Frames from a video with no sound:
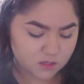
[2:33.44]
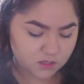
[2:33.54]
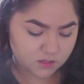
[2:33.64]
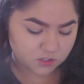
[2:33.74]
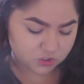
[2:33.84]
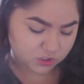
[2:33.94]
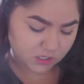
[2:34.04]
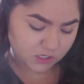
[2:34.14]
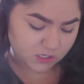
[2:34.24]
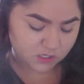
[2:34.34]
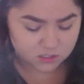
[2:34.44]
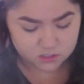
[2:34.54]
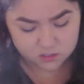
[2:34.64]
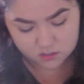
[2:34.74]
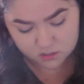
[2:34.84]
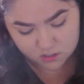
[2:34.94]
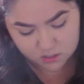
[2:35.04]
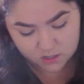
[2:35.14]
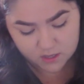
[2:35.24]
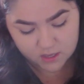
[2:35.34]
in the shade
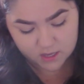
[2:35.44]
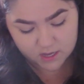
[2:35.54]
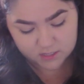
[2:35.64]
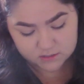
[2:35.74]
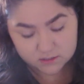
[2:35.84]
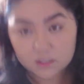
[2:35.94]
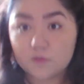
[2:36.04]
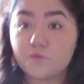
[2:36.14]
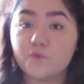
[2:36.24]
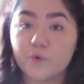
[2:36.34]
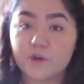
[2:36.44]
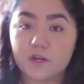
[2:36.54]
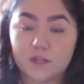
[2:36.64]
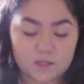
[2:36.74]
NC Ford.